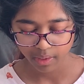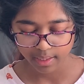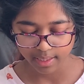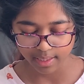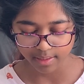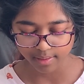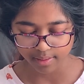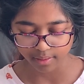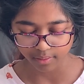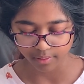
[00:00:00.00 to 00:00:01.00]
He did
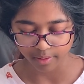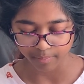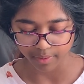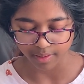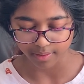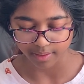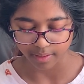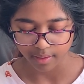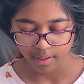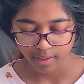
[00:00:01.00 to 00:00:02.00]
still look a bit
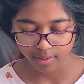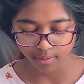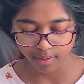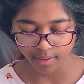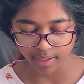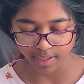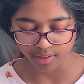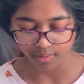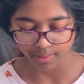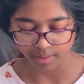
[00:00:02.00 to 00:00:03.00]
sick, so Harry
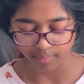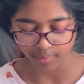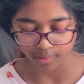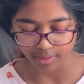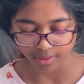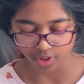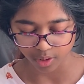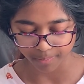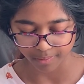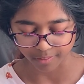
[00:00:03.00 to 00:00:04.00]
entered Madame Malkin's
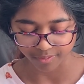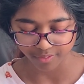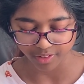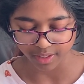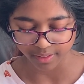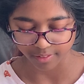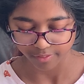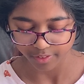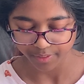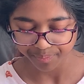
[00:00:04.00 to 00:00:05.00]
shop alone, feeling
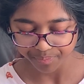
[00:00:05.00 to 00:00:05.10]
nervous.